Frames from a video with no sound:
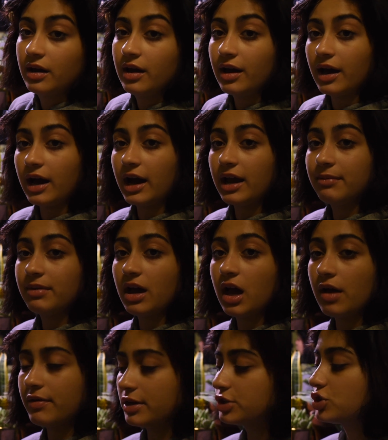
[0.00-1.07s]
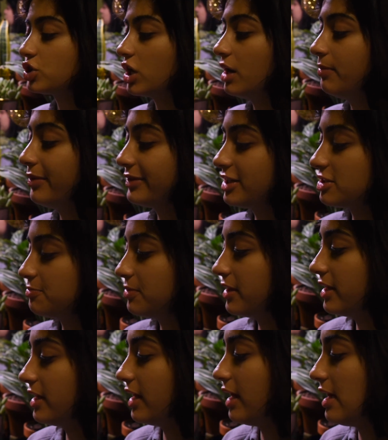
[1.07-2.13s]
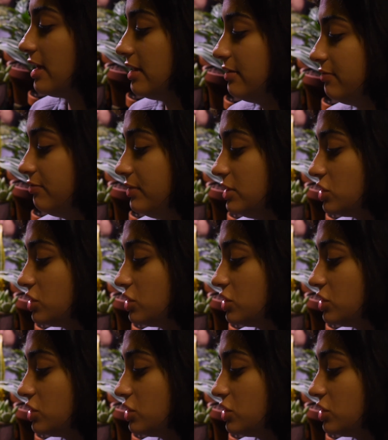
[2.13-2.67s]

I'm having trouble with this plant. I've been